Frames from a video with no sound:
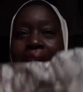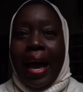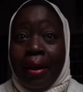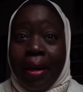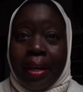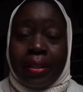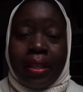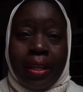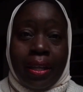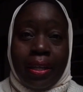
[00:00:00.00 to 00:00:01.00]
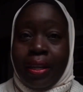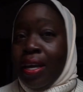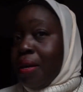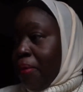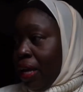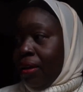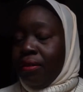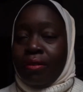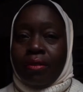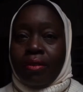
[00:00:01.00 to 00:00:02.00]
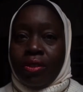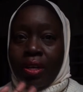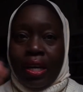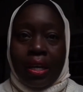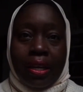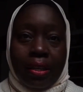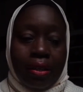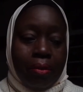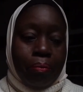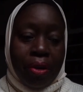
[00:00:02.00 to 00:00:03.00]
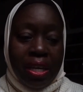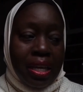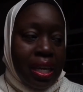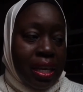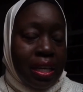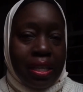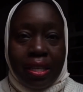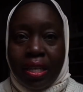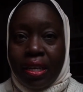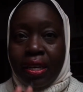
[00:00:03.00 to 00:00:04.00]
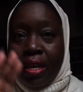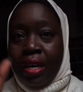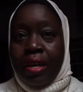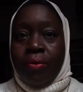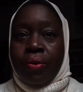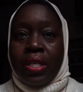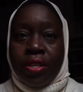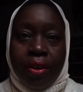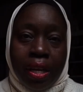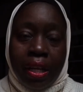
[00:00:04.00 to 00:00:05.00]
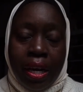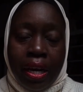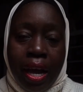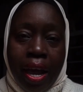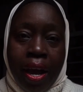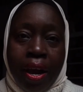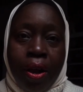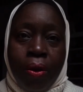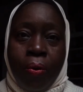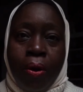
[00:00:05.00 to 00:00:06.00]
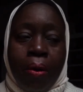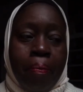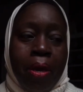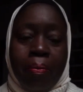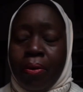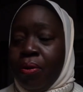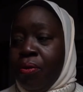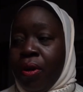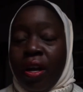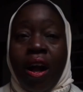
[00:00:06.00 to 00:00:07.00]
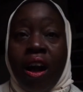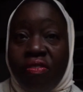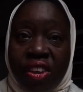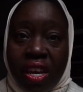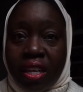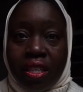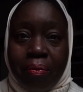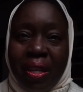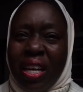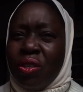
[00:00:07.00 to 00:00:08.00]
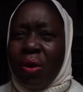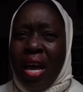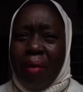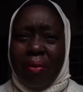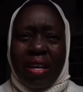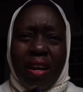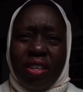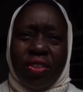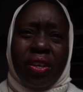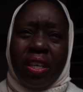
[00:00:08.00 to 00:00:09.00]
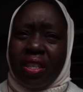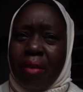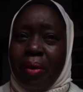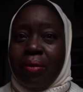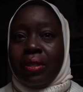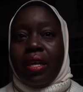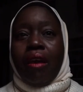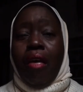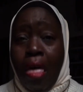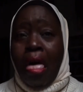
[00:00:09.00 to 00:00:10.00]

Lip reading: I don't have to think about trying to breathe in this recirculated air or people who are coughing next to me. And that's what happened in Australia. Somebody was like